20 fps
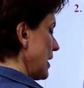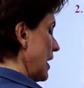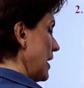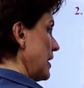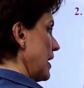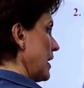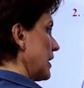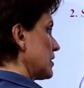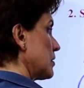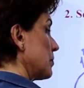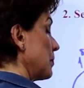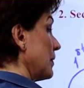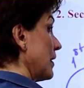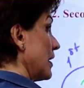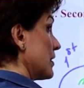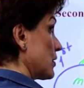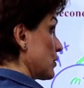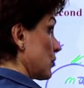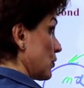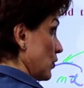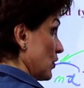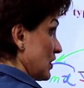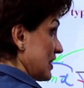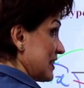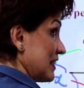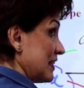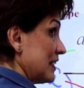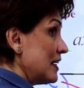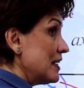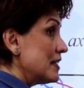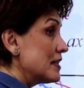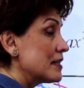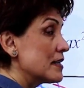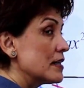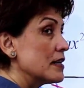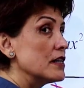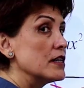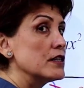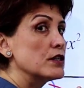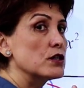nx plus q. This
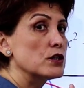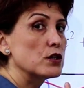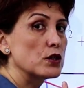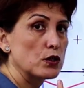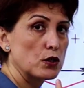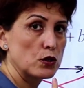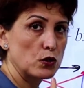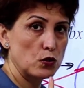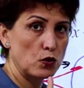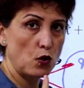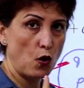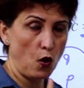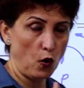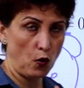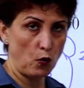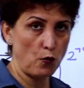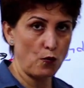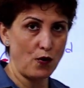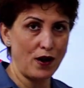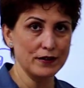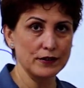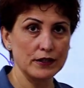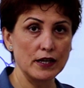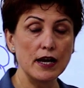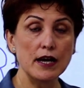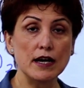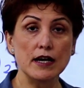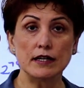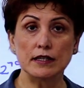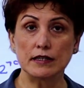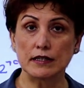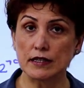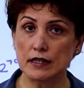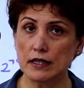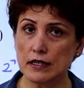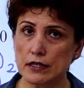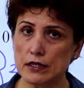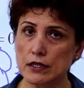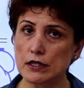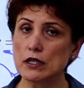is wrong one.
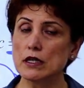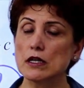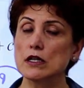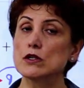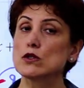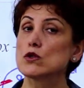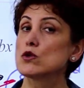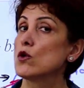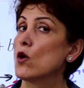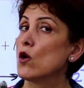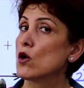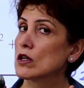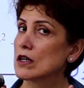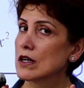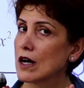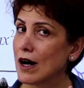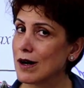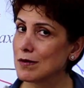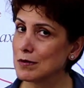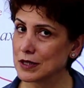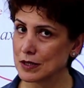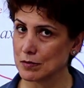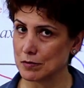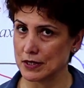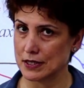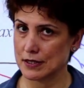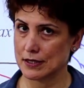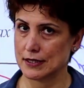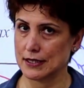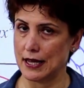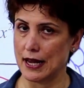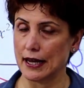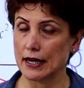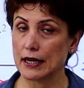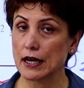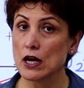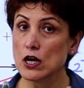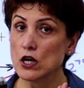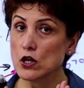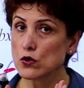This is your common mistake.
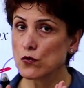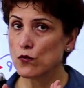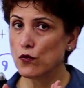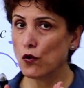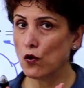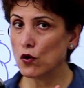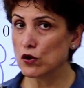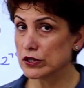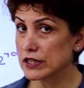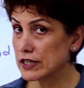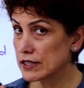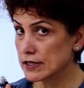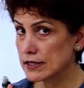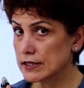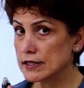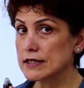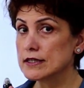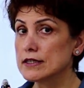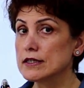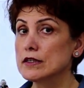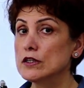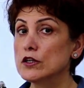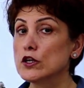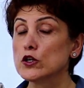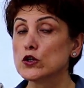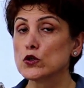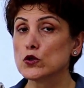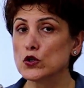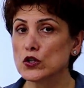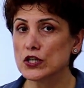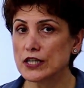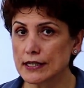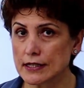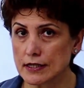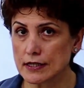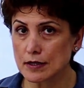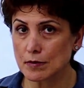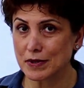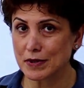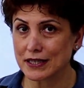For this reason, you need
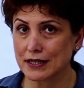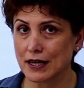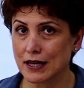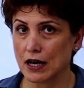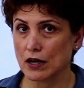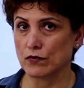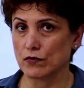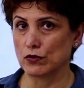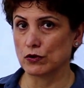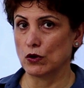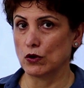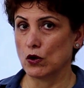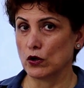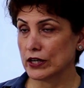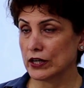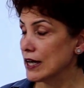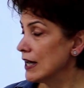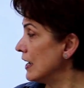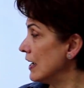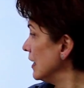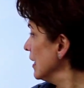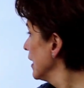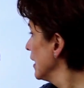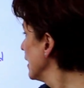to be careful. Okay?